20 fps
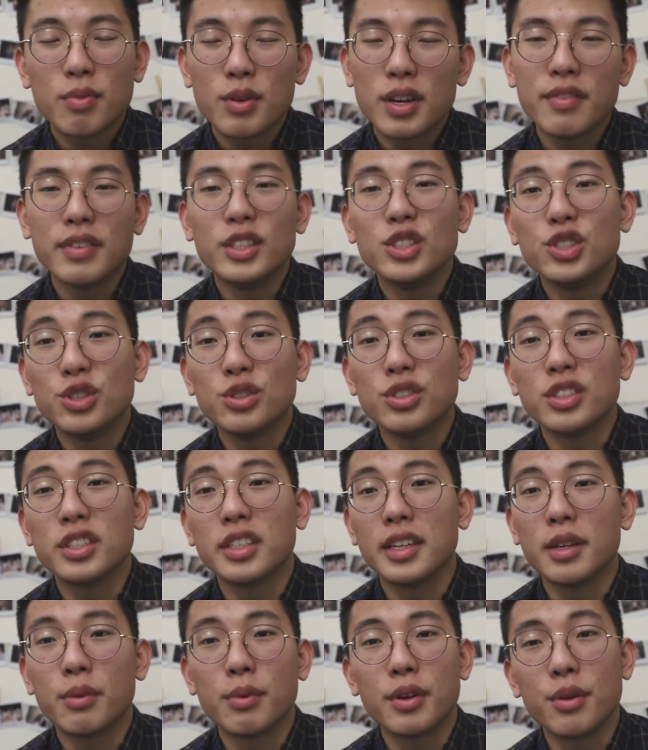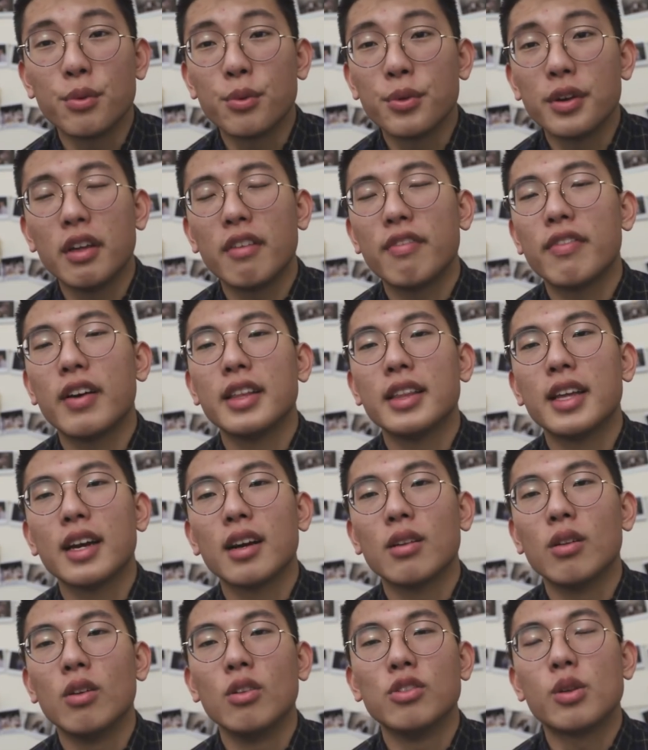even junior year, where you really find
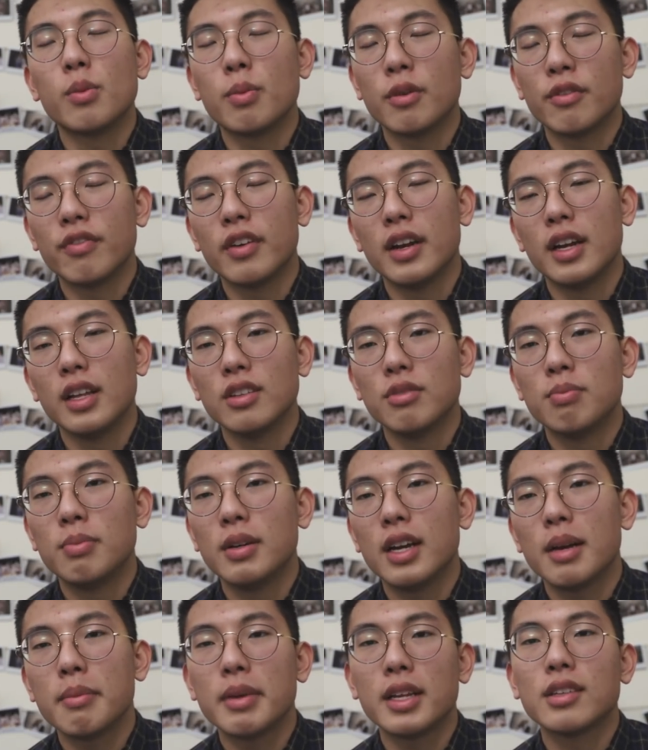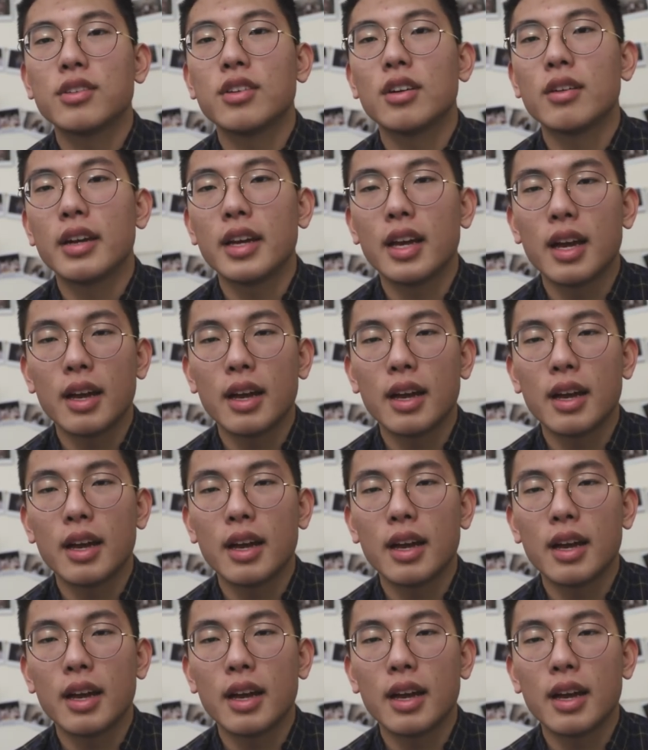that close group of friends. But I mean, it's alright.